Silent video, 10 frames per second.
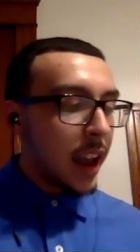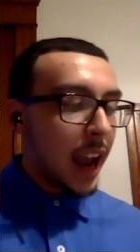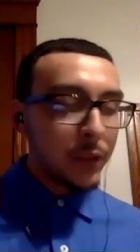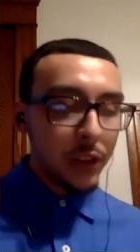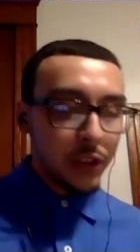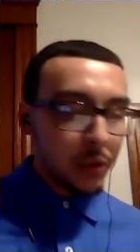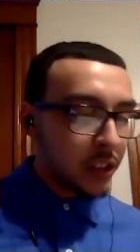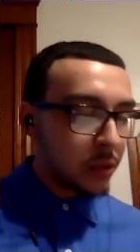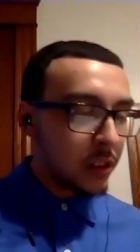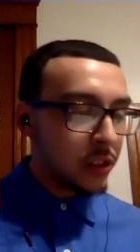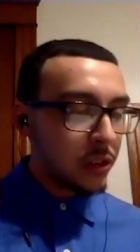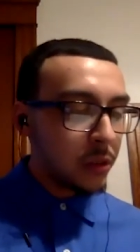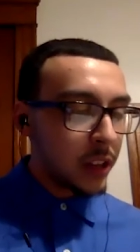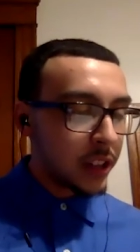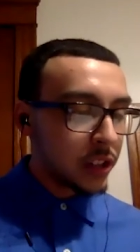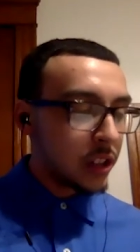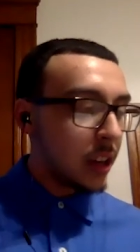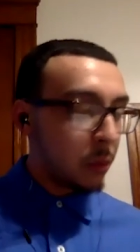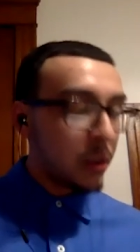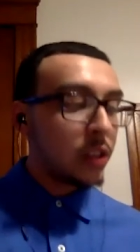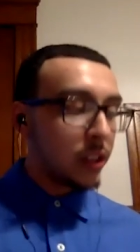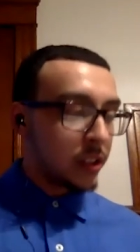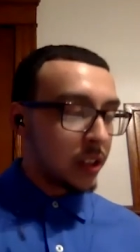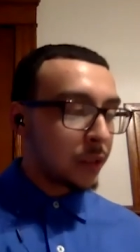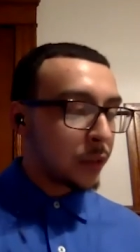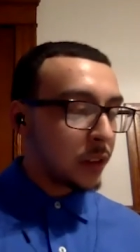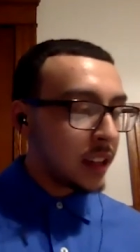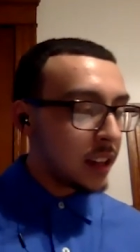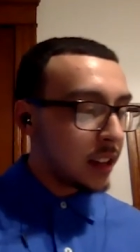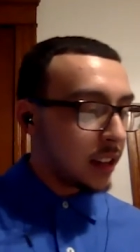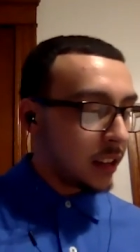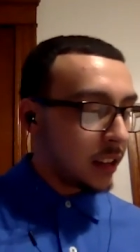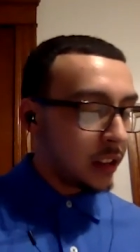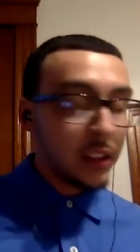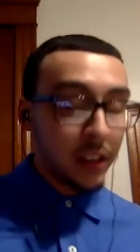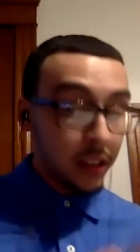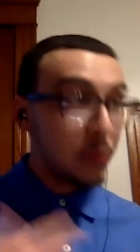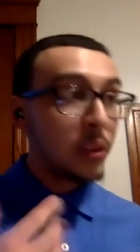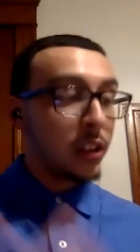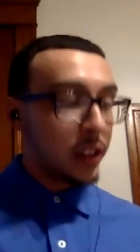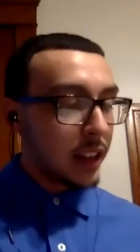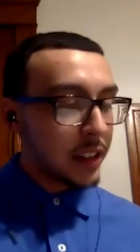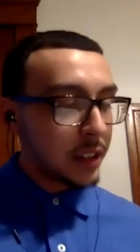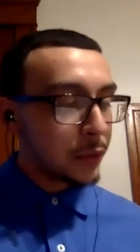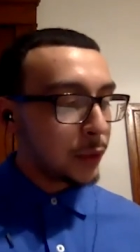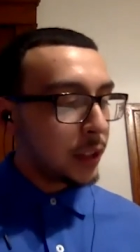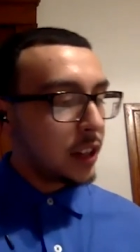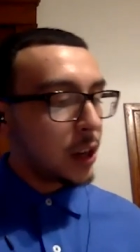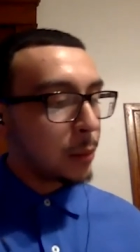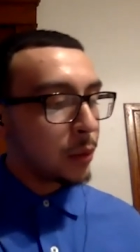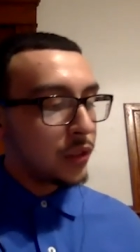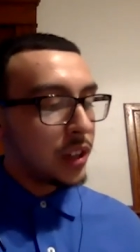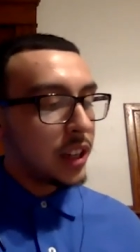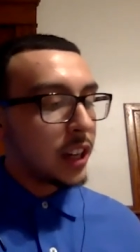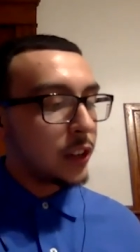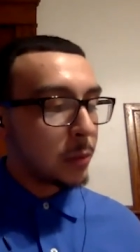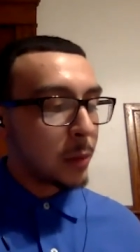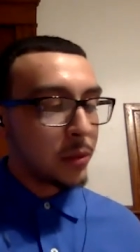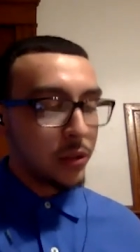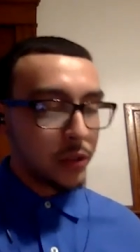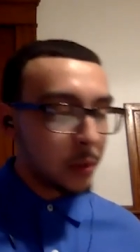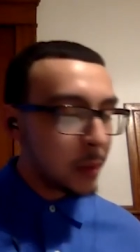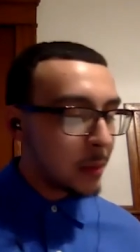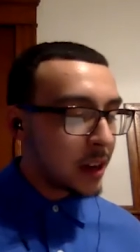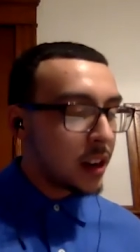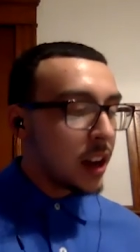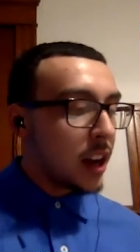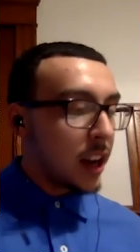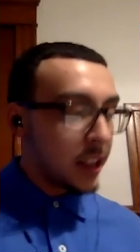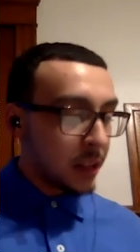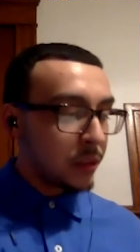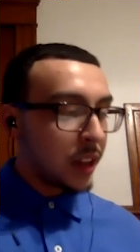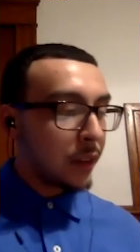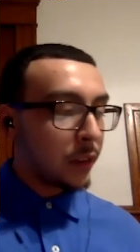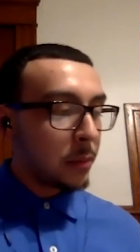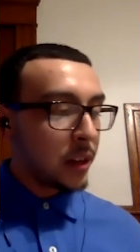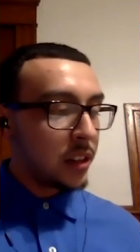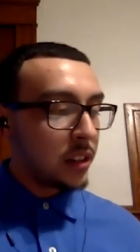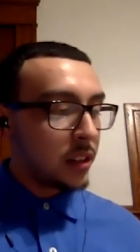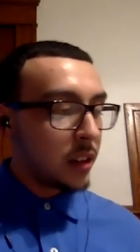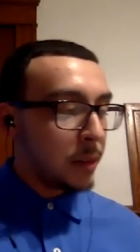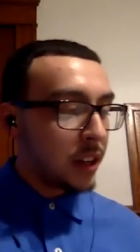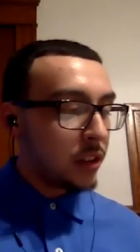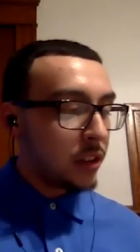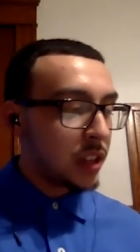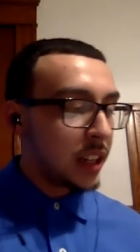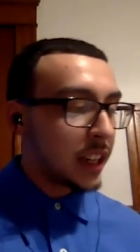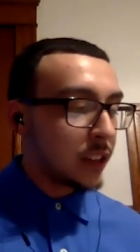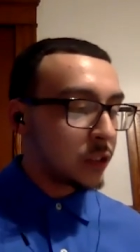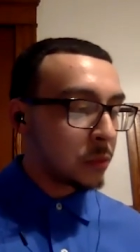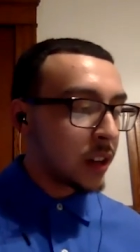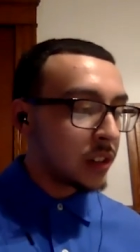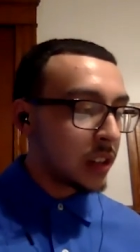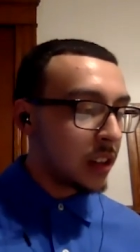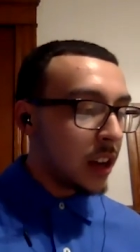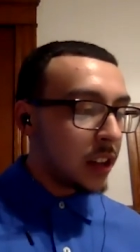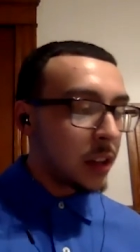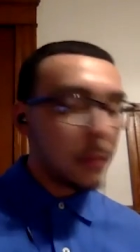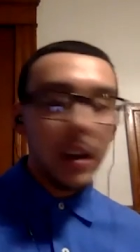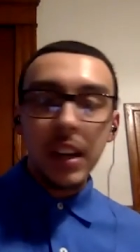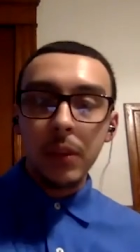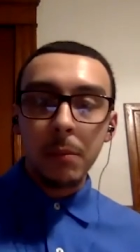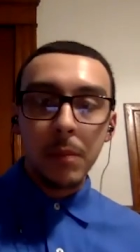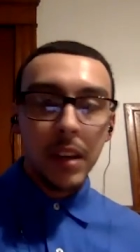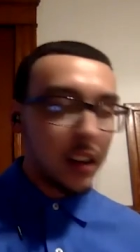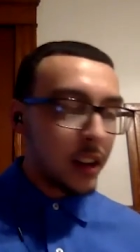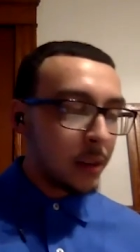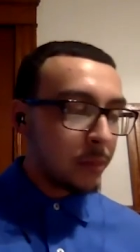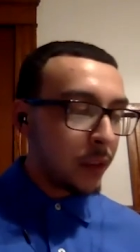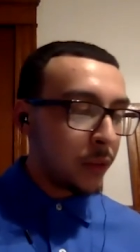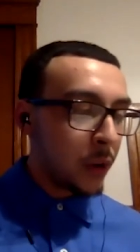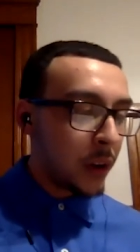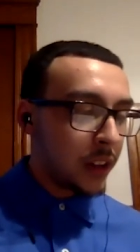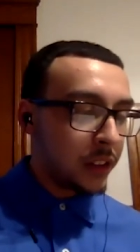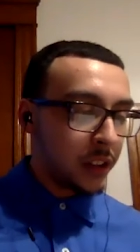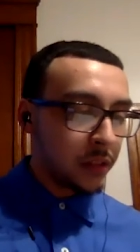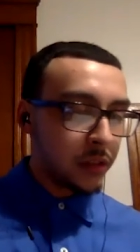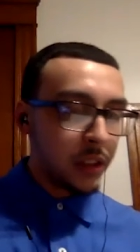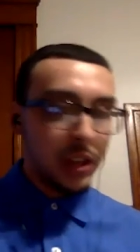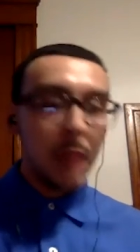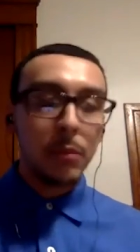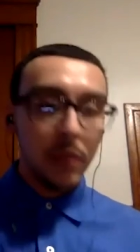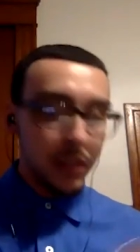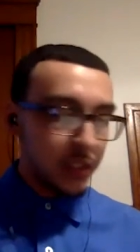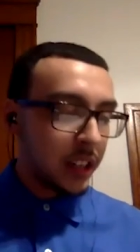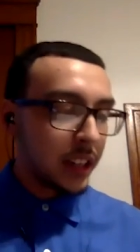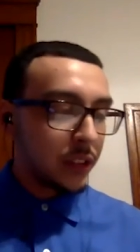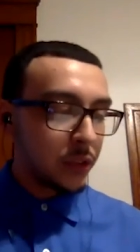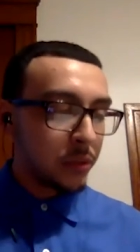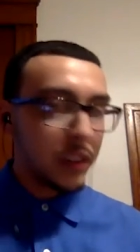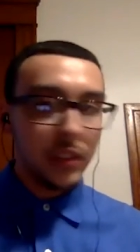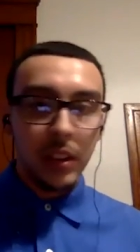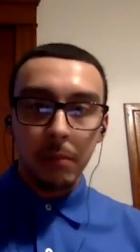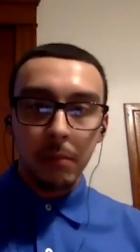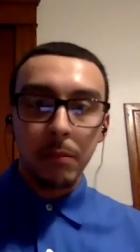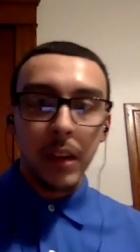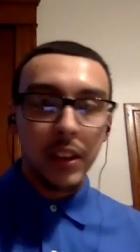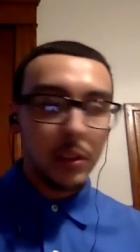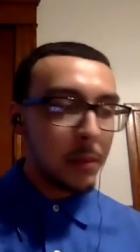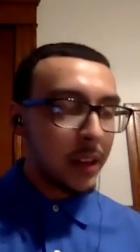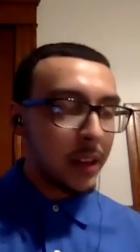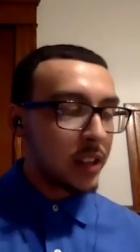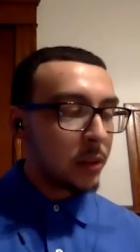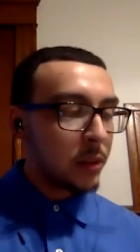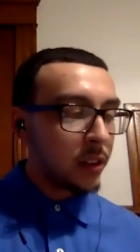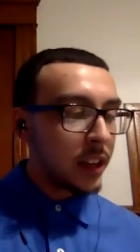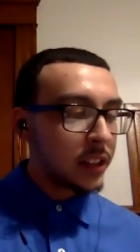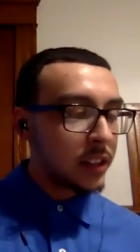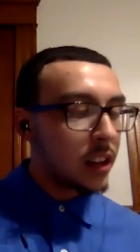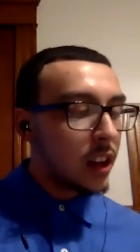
After the 2022 election, it will look differently. It'll uh, look, it will look a lot differently. A number of city council members are term limited, and there will definitely be, be a new city council president. There might even be um, a vote on the, the temporary city council president, possibly by the time you're elected.